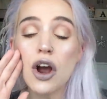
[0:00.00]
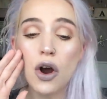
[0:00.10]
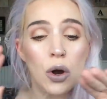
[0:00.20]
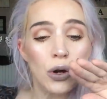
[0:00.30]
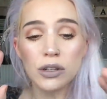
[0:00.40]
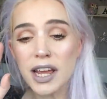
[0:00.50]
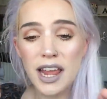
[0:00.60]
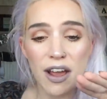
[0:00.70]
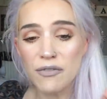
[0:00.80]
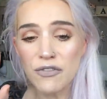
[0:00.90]
All
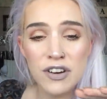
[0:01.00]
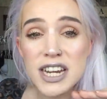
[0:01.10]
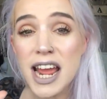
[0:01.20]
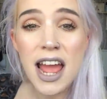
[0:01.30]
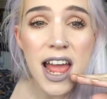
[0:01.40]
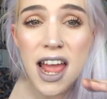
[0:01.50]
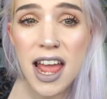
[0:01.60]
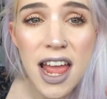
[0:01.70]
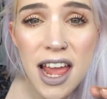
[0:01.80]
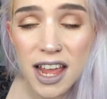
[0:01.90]
day, every
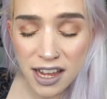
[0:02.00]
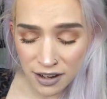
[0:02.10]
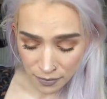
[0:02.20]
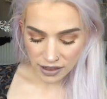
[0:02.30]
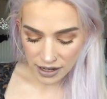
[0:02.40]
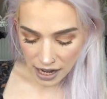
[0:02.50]
day. The